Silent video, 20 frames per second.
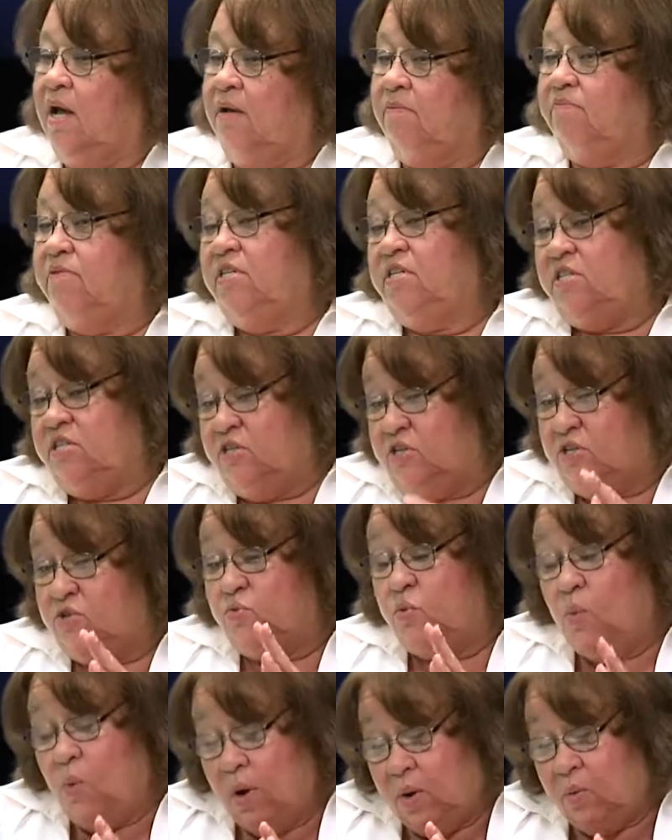this is
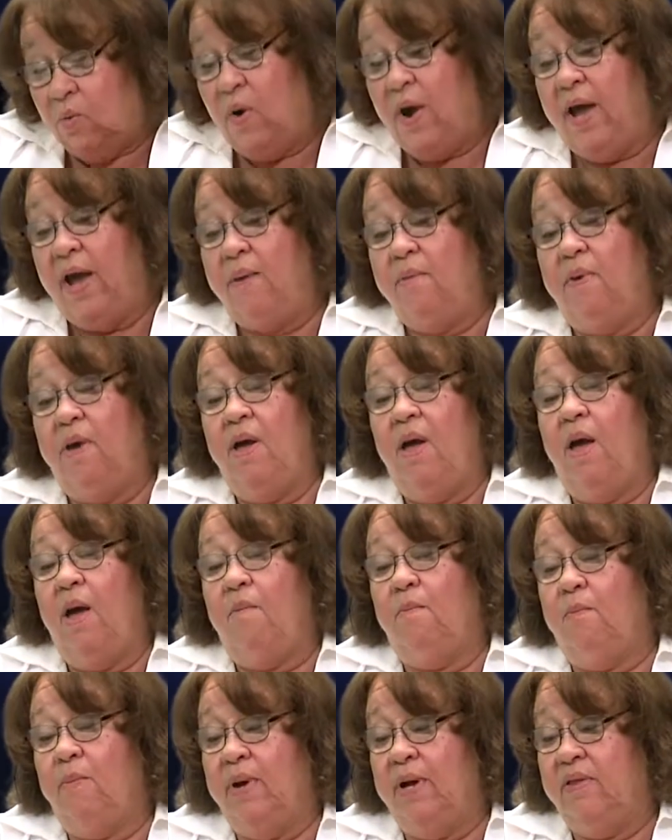just one way,
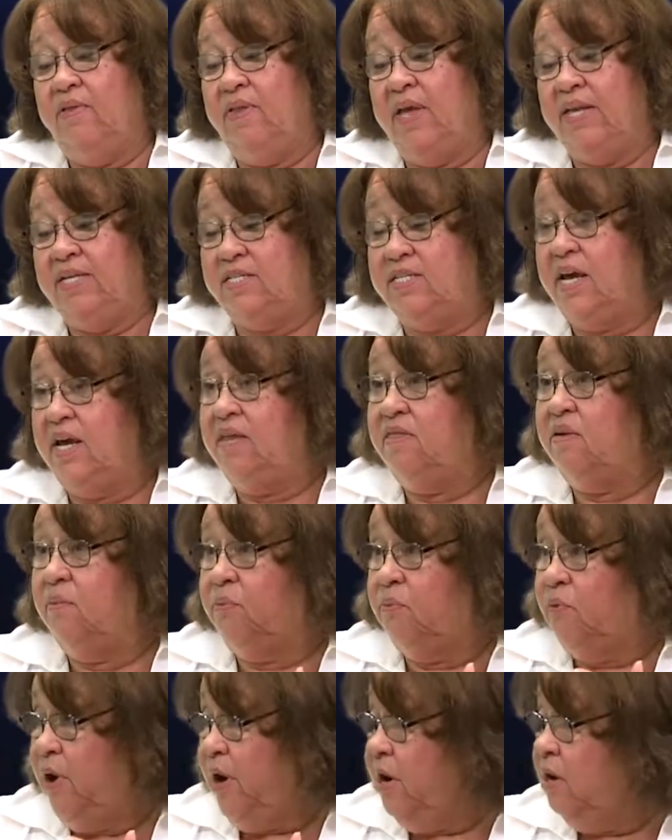but they say the
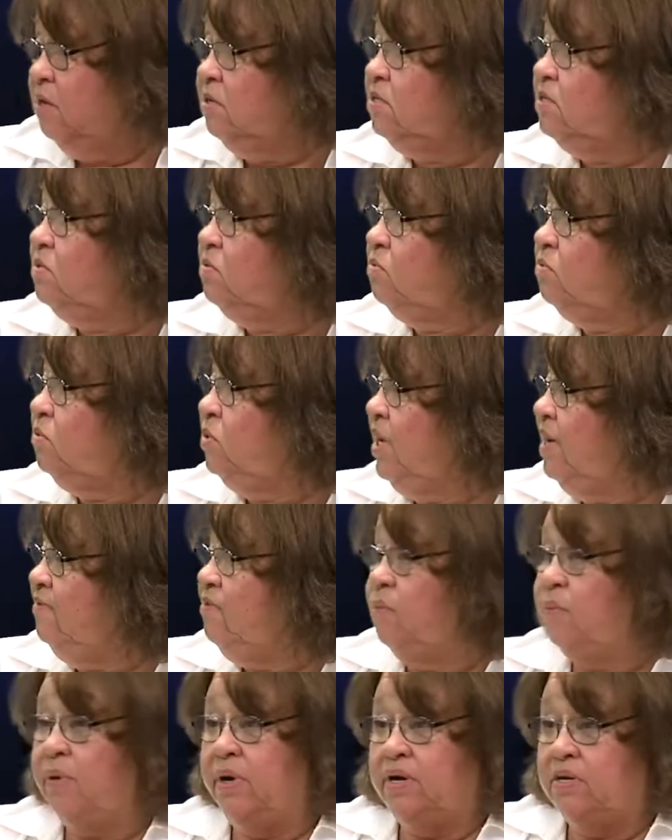prayers,
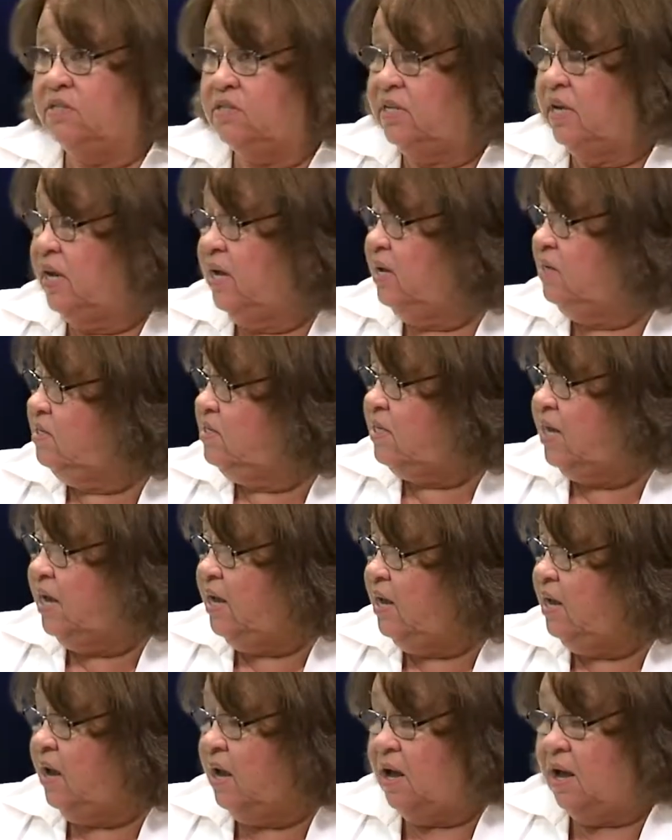whatever prayers they
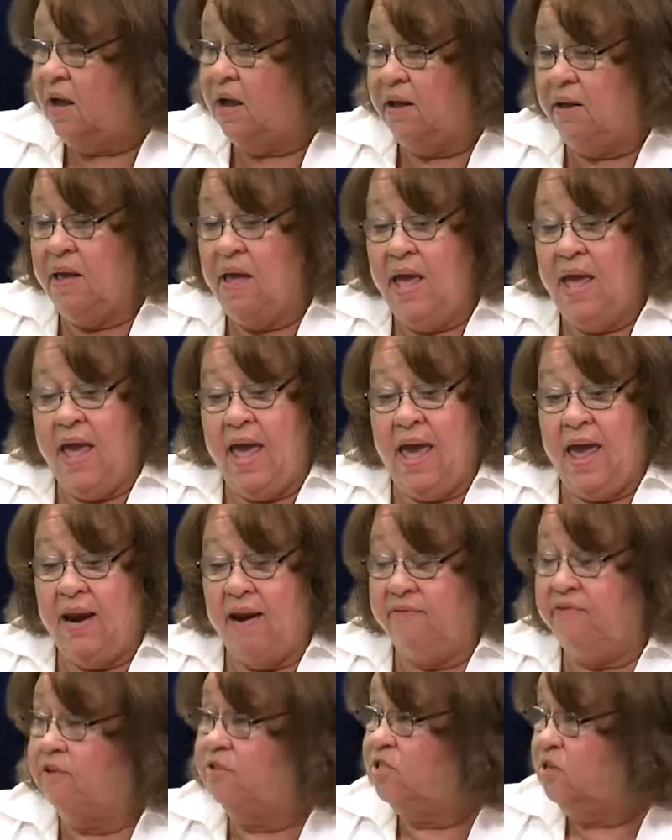say, and
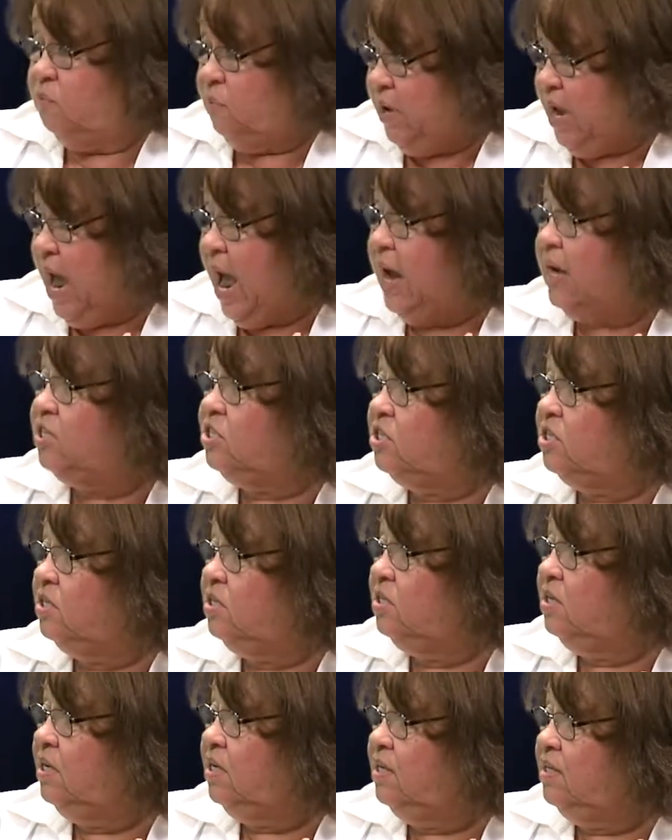if there's a
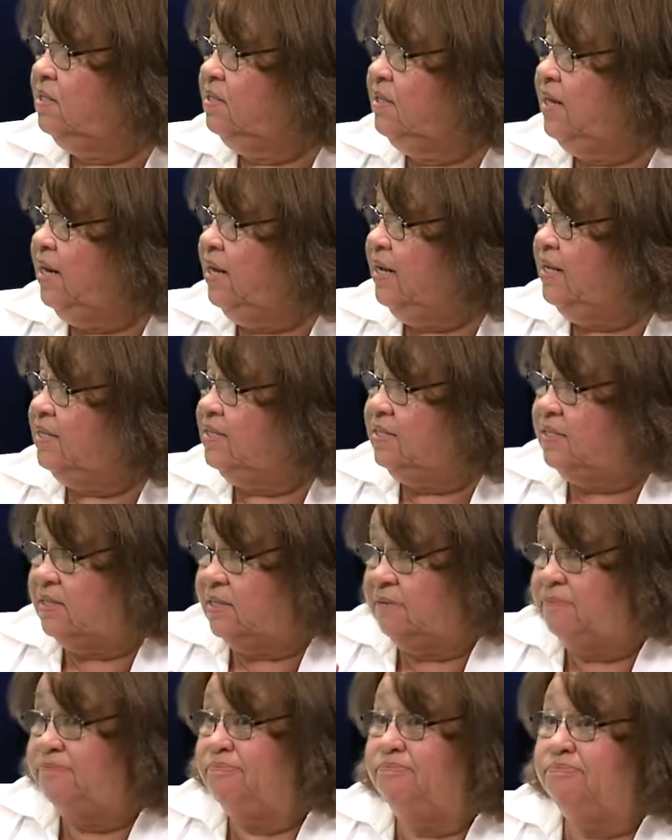reaction, then
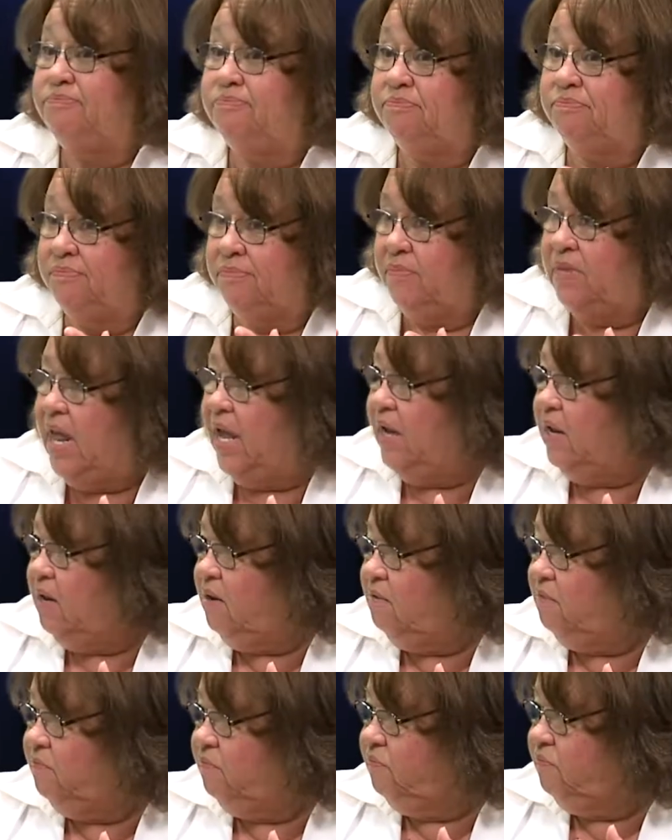it's
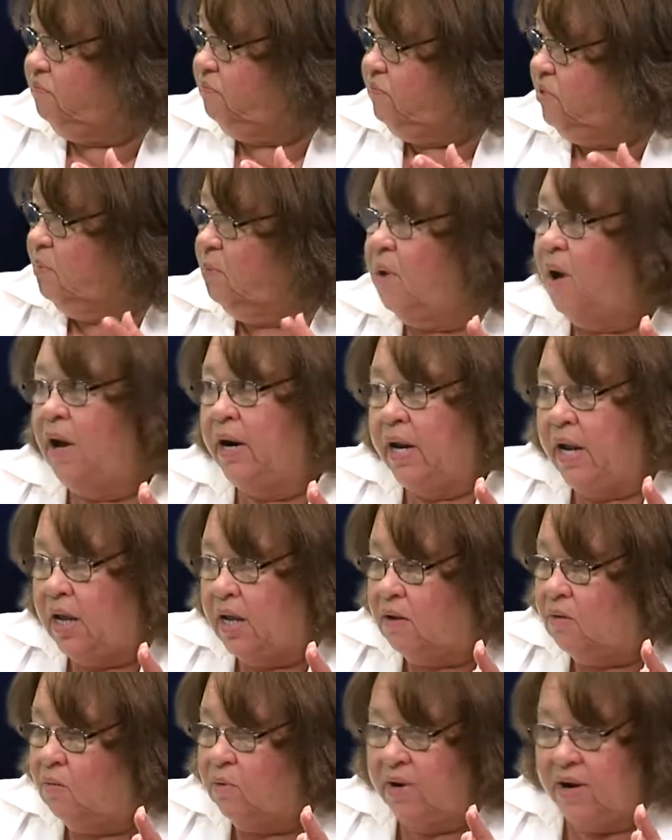negative, demonic,
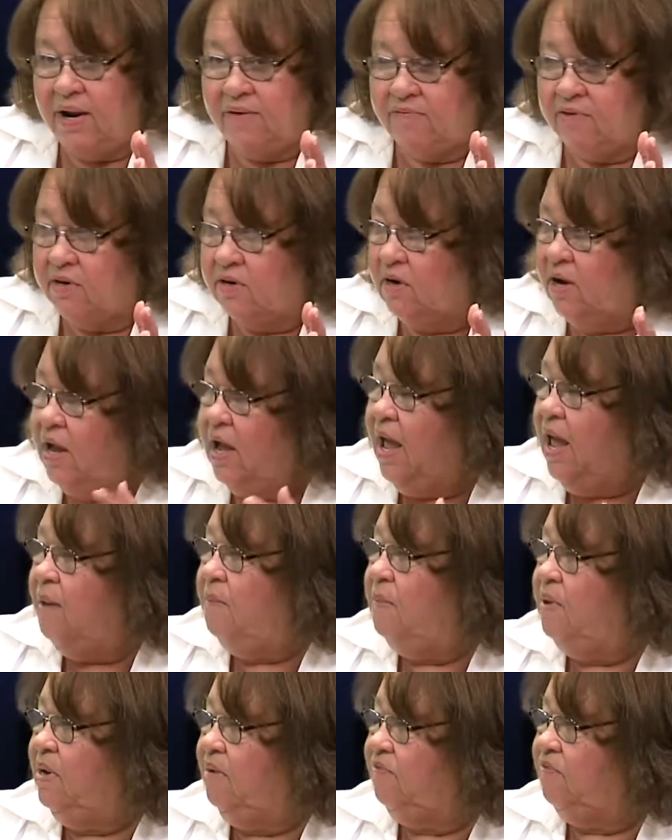whatever.
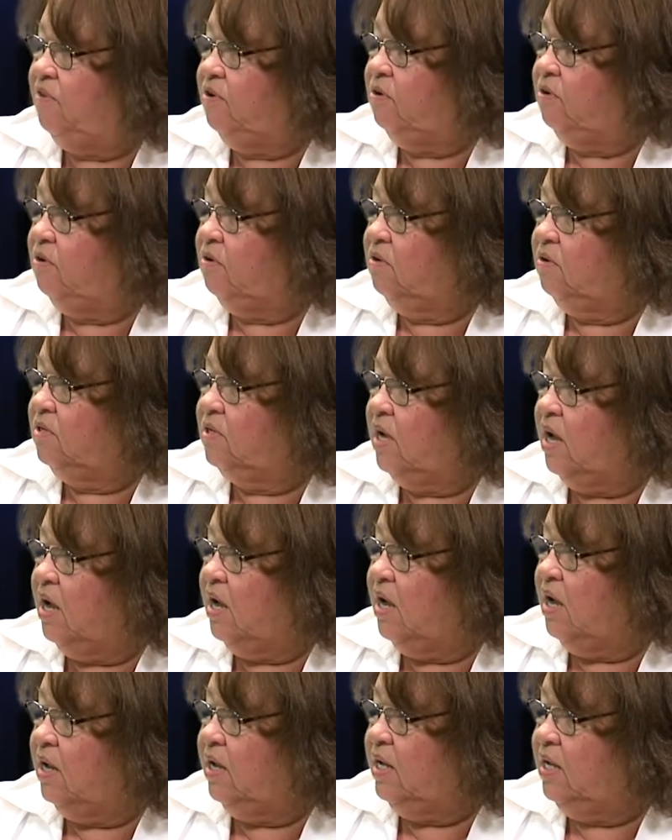But if there
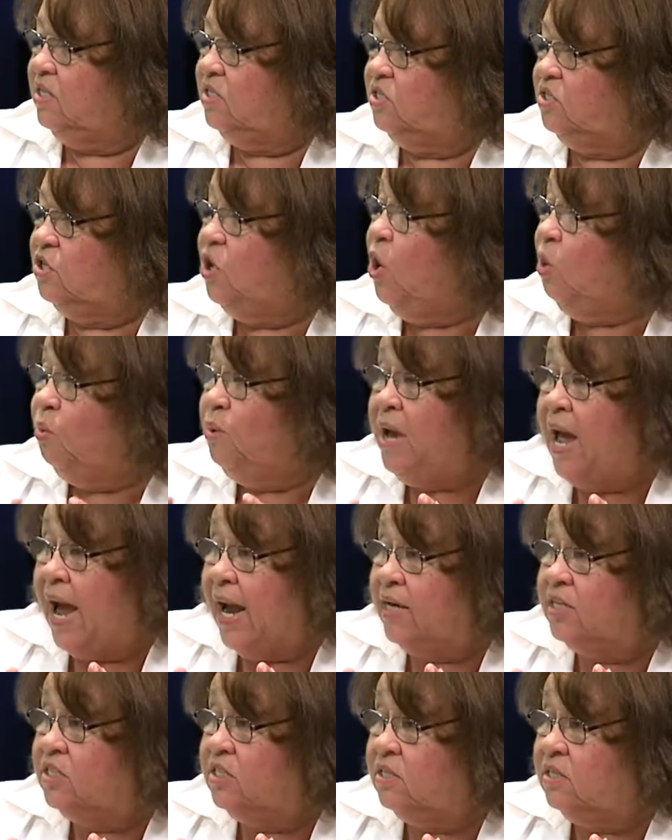is no
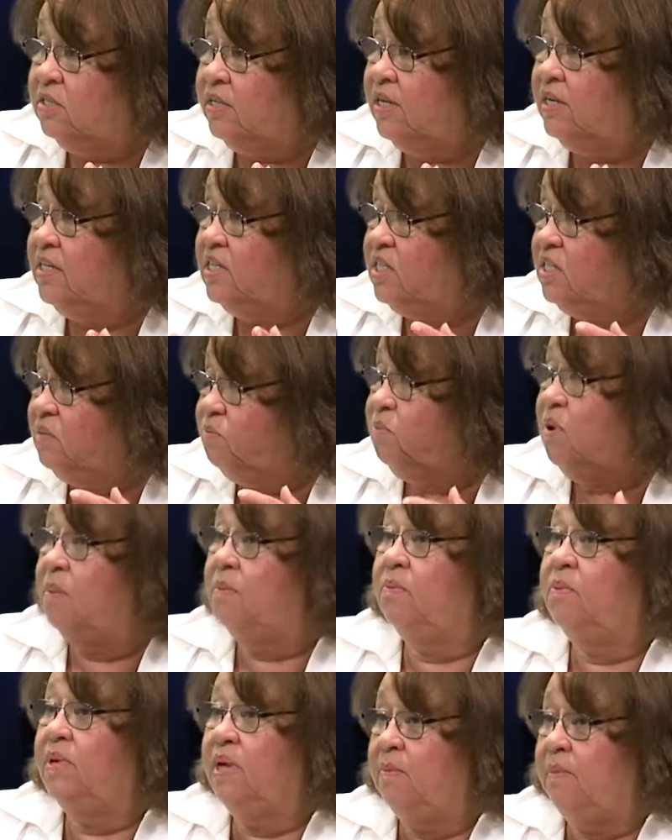reaction, then it's
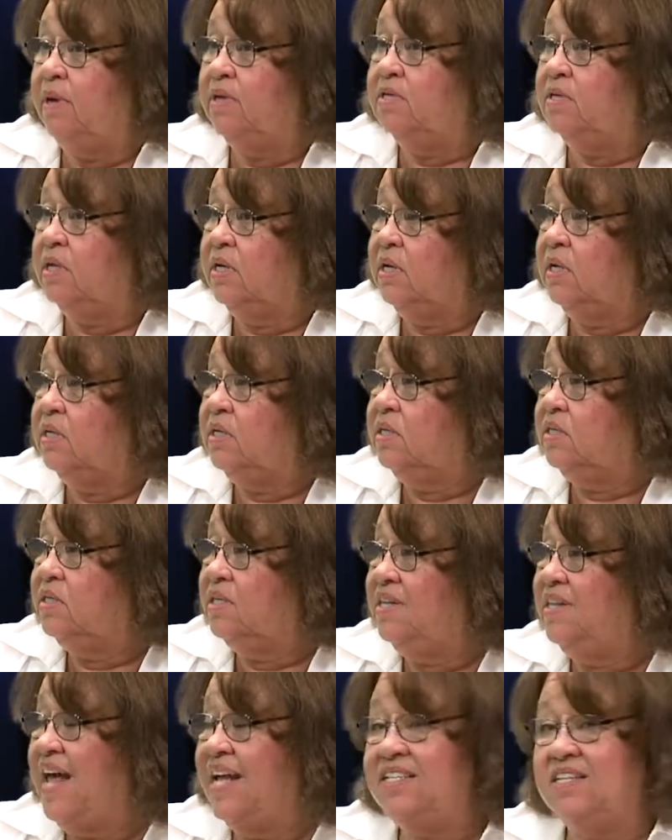probably a mental illness.
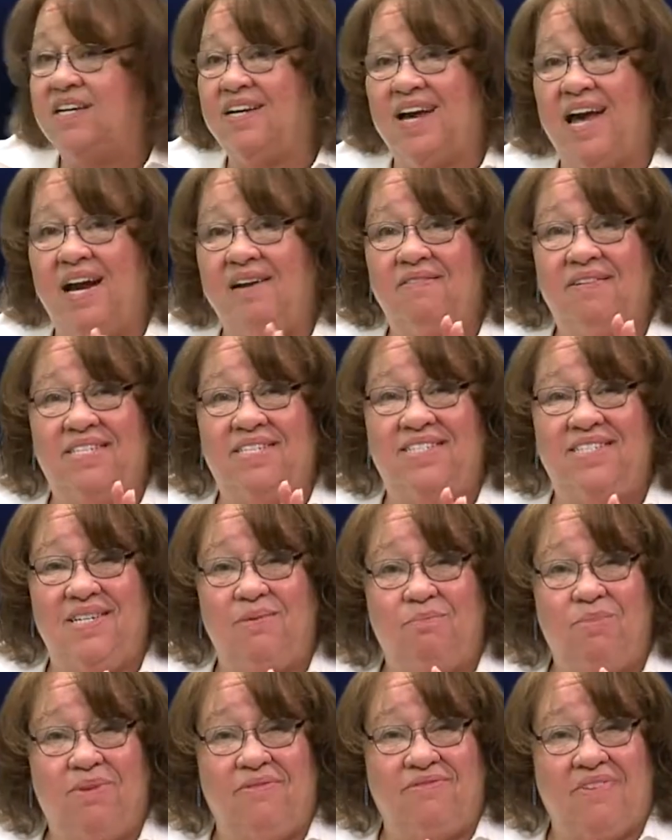And that's kind of a
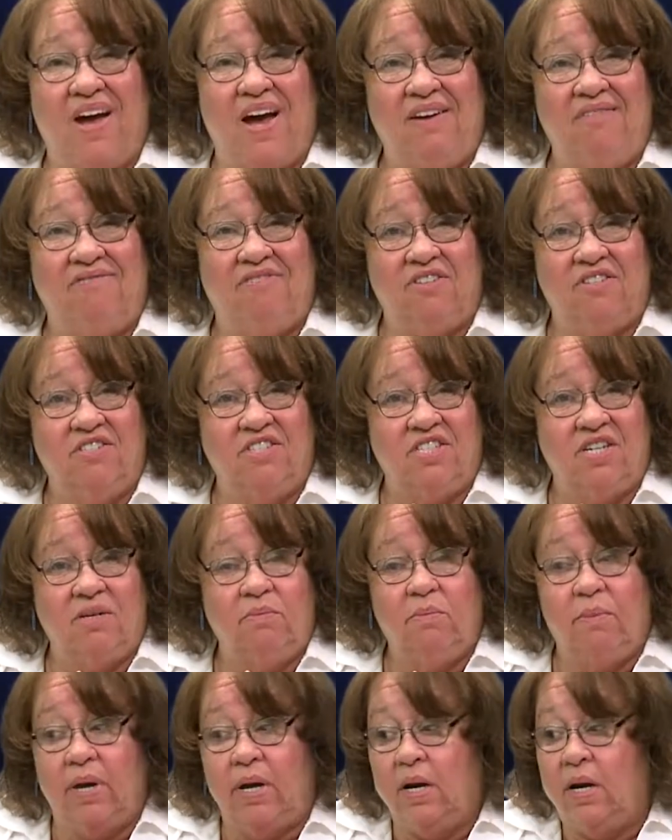simplified
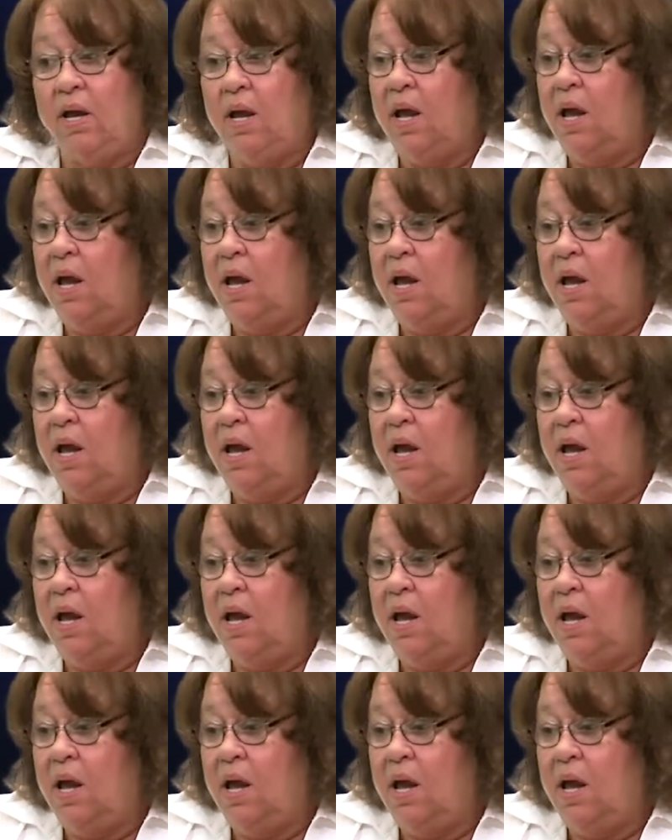version, but